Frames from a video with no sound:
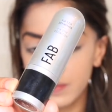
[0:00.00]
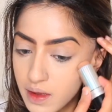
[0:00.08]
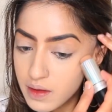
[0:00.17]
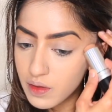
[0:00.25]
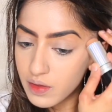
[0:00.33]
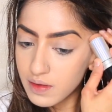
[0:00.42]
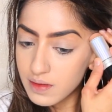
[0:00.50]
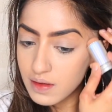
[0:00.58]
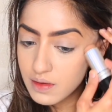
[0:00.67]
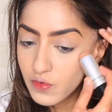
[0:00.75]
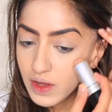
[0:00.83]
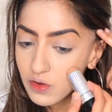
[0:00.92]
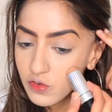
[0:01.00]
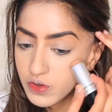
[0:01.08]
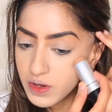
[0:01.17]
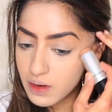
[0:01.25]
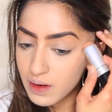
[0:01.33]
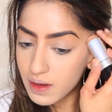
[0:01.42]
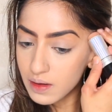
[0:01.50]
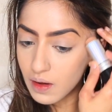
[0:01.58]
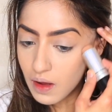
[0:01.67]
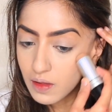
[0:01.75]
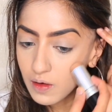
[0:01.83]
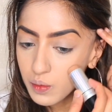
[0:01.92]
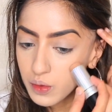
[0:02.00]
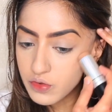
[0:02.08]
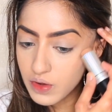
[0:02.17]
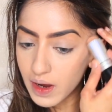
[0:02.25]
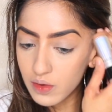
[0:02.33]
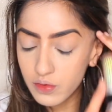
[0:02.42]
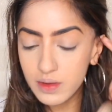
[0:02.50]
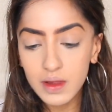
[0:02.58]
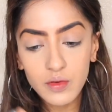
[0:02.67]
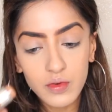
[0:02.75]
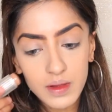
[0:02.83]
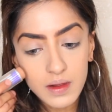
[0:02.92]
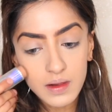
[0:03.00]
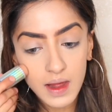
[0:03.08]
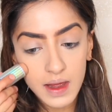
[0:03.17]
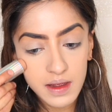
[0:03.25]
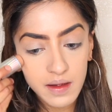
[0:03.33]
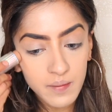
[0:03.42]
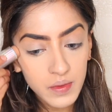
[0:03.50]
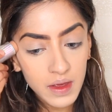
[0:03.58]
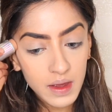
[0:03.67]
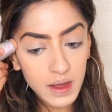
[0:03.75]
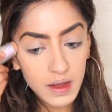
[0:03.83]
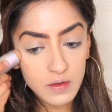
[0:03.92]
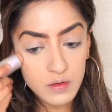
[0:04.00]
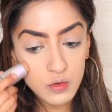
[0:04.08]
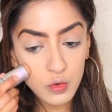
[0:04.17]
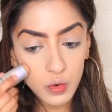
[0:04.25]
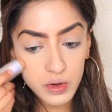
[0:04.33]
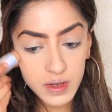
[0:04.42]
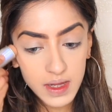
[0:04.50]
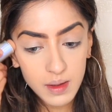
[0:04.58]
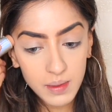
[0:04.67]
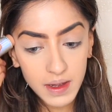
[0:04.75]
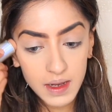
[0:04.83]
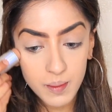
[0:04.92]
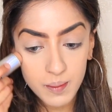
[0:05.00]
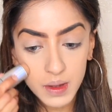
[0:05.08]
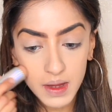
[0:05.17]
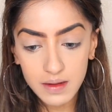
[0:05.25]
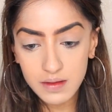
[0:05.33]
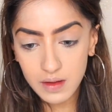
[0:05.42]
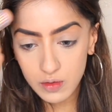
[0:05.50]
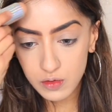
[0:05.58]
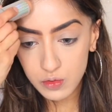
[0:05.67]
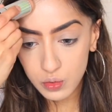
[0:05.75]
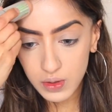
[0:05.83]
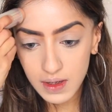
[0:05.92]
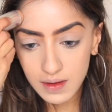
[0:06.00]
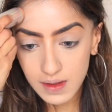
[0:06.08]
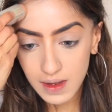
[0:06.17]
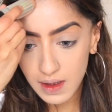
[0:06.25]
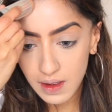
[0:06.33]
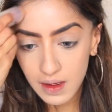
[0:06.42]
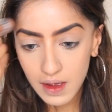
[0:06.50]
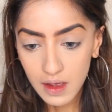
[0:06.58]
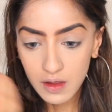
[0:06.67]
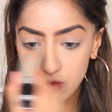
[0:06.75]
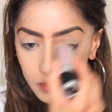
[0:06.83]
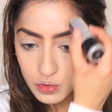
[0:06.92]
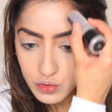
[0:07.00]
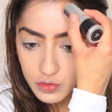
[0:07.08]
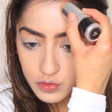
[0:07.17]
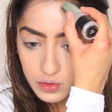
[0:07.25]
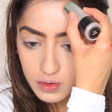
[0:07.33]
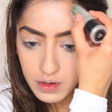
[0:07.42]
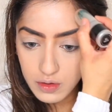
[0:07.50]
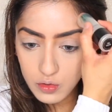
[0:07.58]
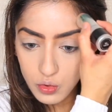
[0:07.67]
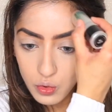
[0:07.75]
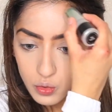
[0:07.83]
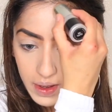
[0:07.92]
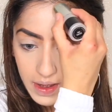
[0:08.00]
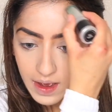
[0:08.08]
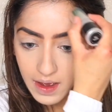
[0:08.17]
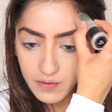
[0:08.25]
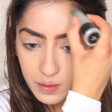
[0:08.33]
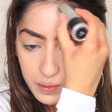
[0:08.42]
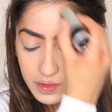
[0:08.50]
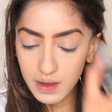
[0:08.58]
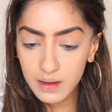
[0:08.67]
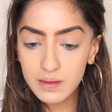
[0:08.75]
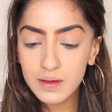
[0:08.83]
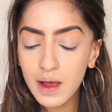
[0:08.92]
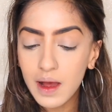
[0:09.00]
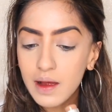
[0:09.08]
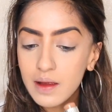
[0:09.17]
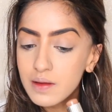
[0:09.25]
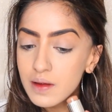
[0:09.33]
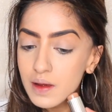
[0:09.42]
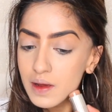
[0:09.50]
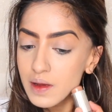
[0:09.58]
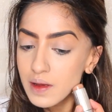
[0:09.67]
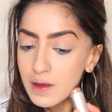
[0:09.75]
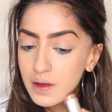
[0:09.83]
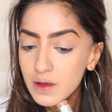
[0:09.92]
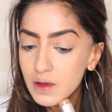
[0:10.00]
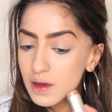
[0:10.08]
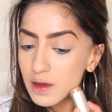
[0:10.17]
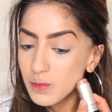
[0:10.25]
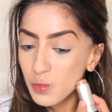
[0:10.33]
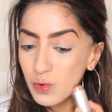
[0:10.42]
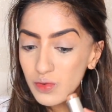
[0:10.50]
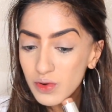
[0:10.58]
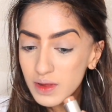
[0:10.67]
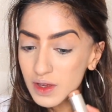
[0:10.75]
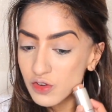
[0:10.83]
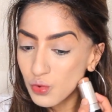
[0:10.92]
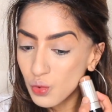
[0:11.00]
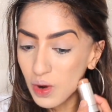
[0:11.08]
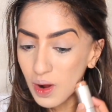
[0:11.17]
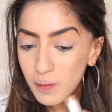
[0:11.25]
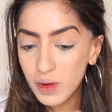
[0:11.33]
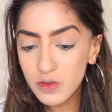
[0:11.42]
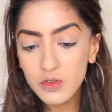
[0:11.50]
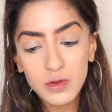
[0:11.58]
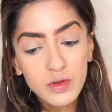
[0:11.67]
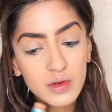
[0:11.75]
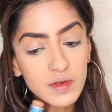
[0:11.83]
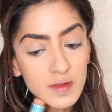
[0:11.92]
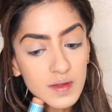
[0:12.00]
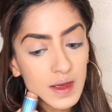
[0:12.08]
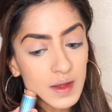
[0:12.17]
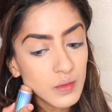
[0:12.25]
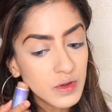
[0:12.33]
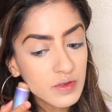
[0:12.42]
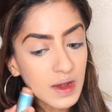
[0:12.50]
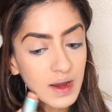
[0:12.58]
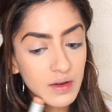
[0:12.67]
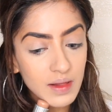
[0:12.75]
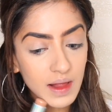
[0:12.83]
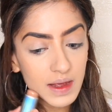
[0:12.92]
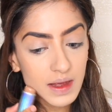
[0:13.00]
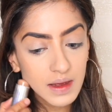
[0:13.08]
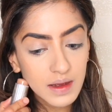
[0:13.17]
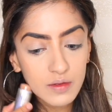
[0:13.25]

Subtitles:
Now this is very sheer in colour, which I really like. It's so creamy and it blends out so easy, so you could go quite heavy with this and it won't really show up much on your skin, which I like.